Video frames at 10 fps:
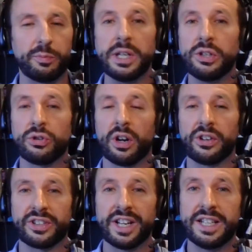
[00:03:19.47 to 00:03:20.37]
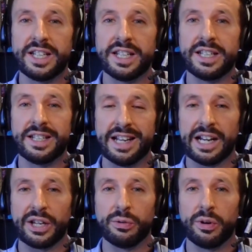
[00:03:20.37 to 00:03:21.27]
been translated is
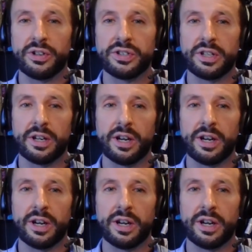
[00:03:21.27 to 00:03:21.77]
accurate.